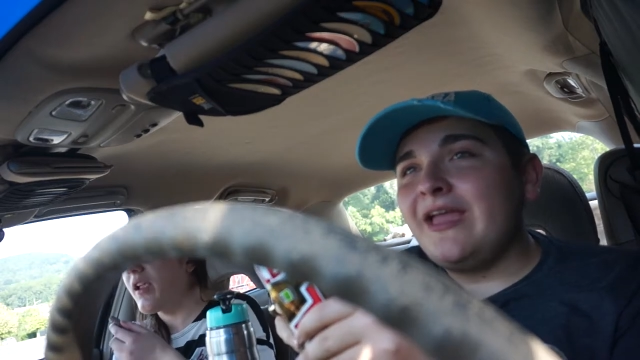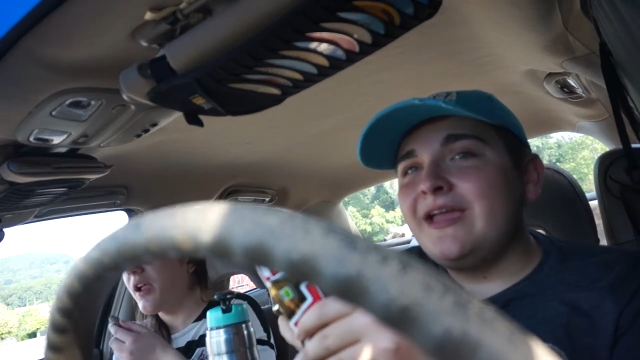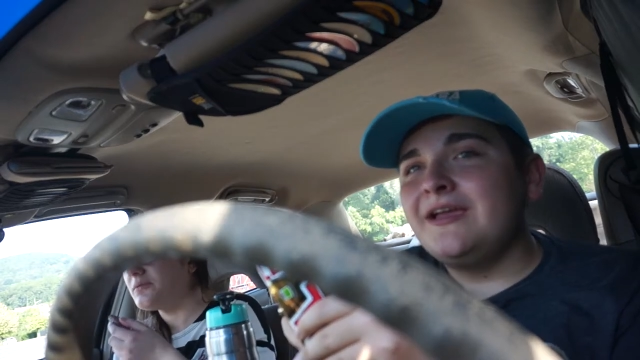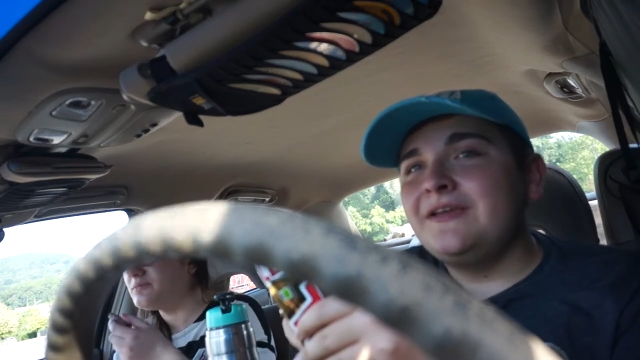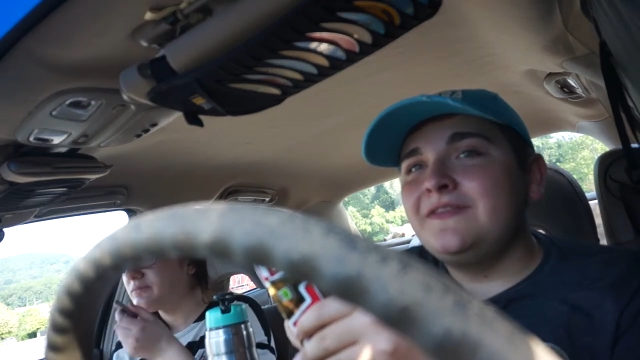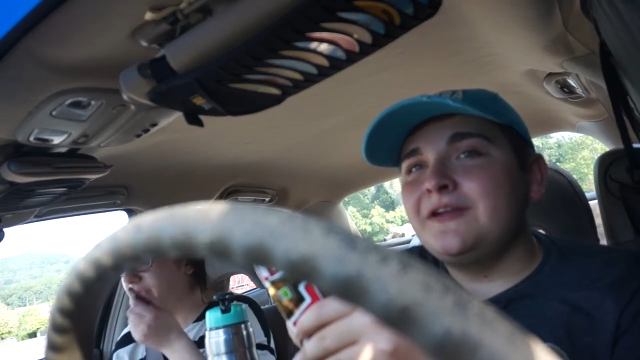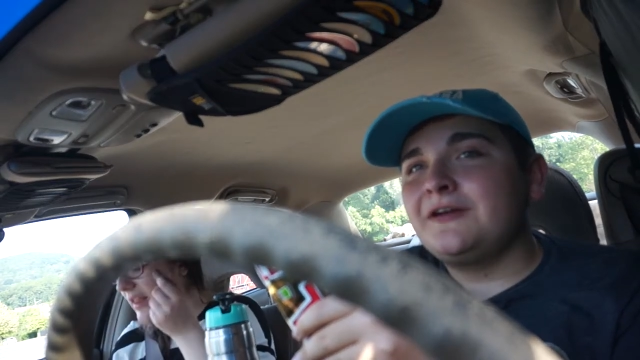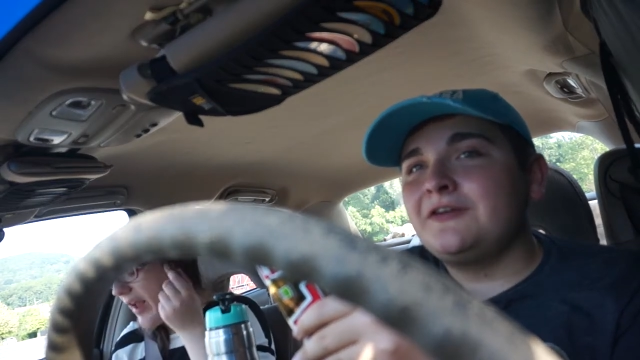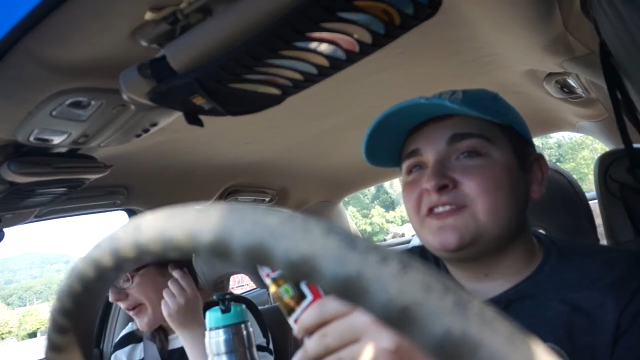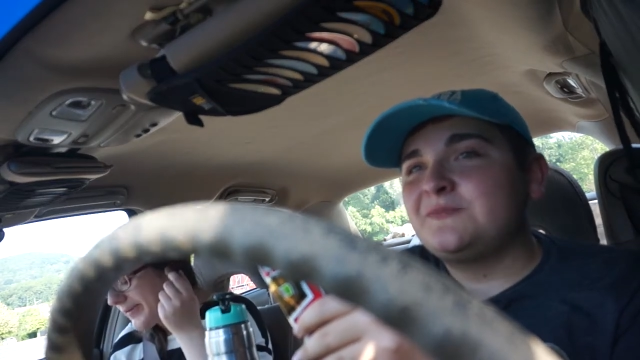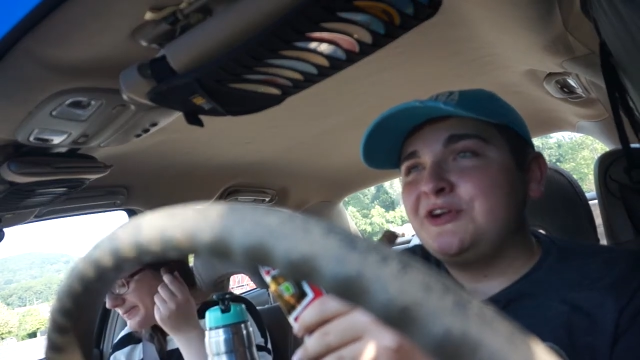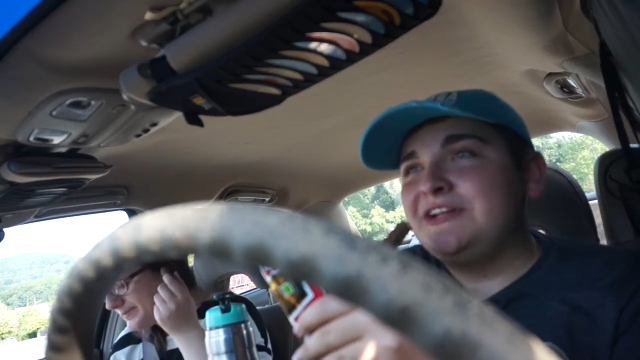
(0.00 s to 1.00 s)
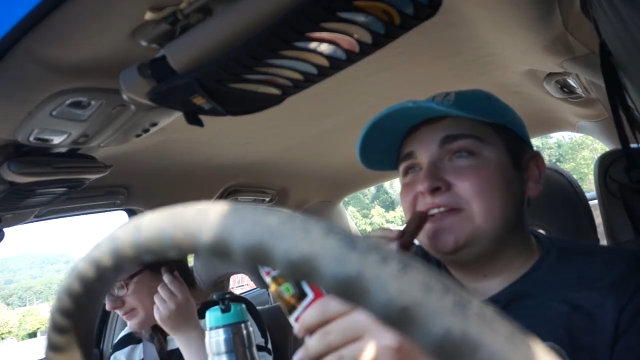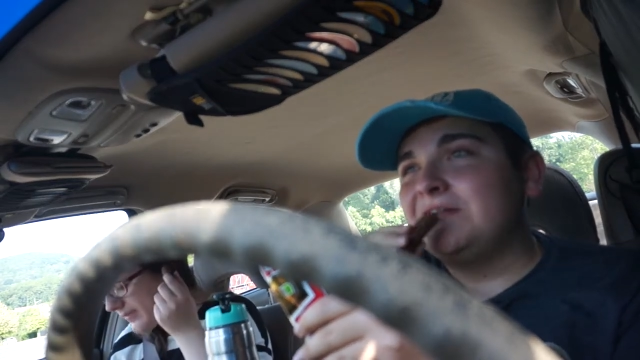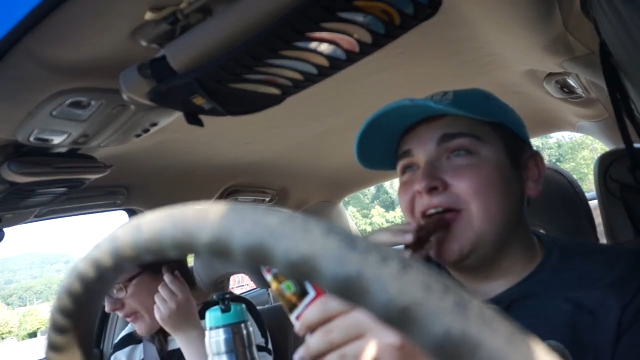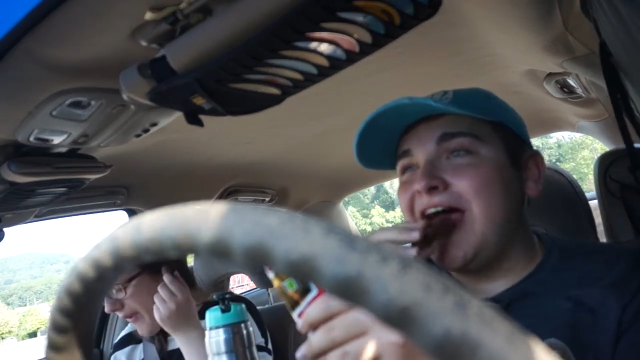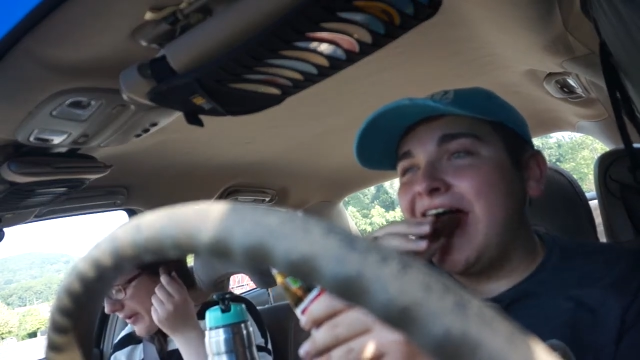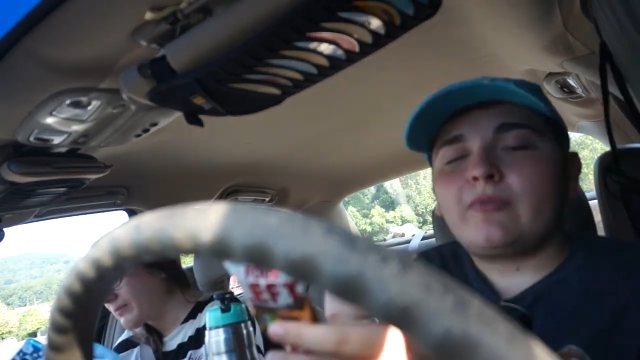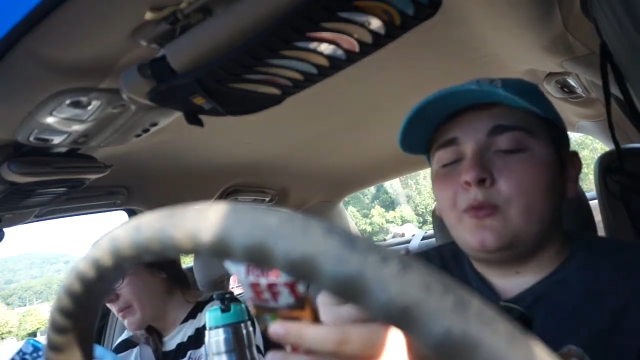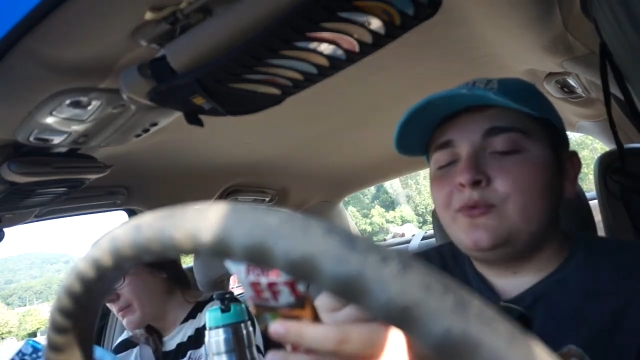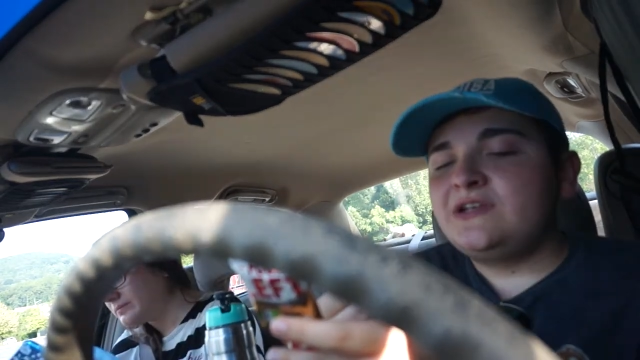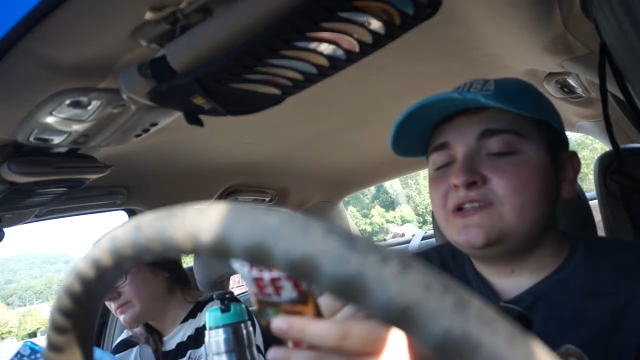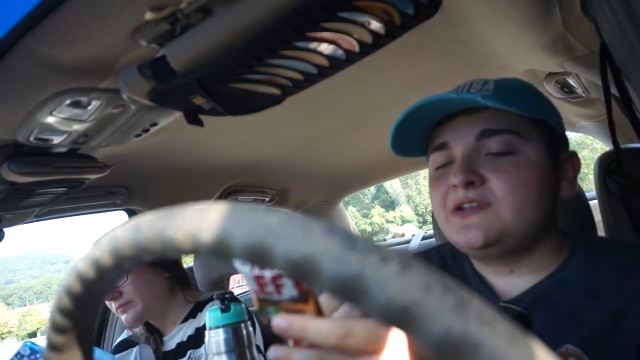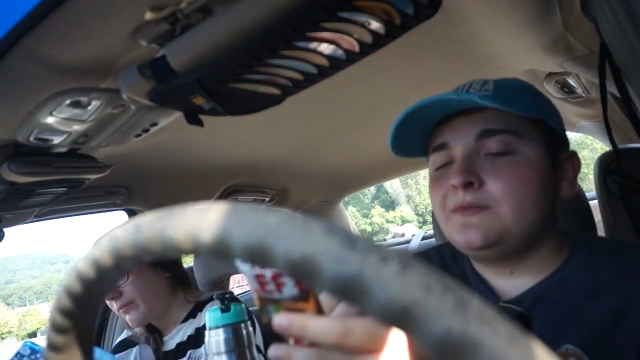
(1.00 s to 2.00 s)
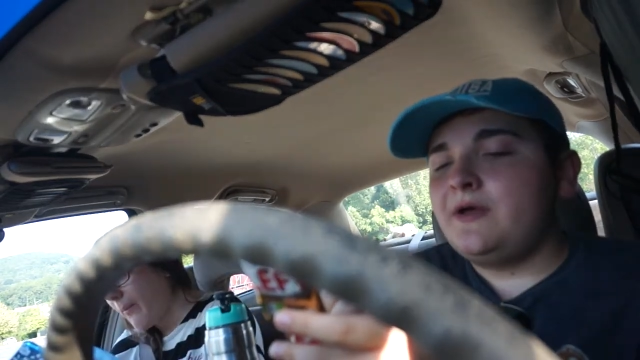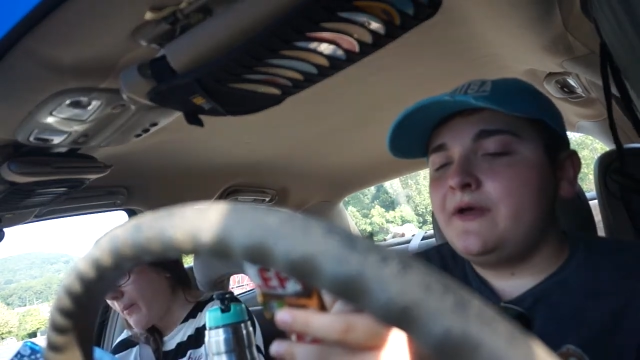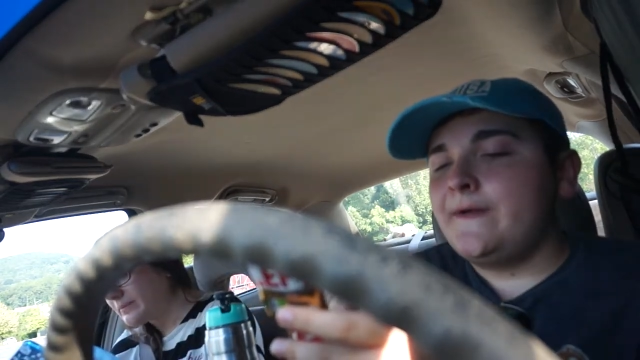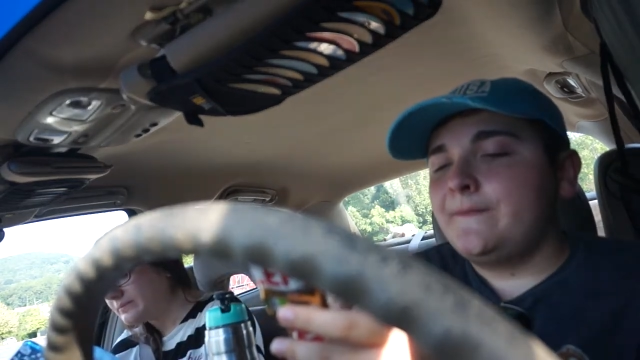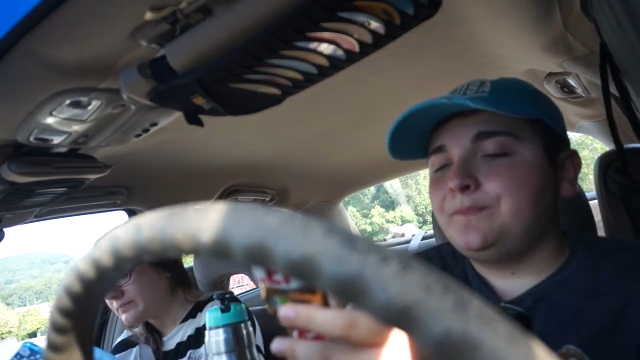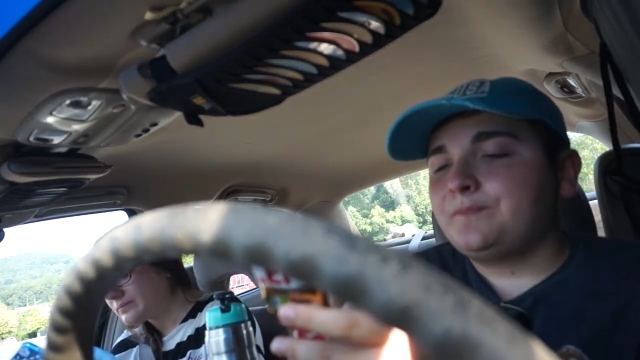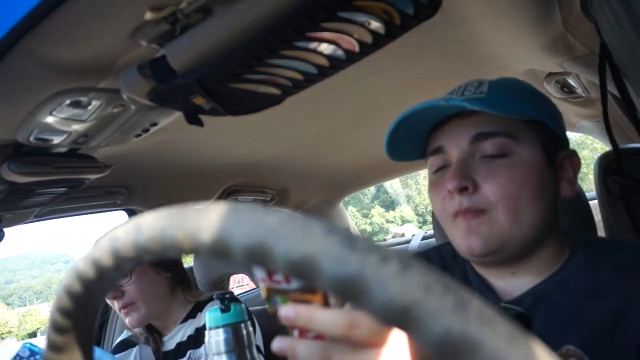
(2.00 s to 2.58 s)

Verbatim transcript: And there goes the brain deal. We need some um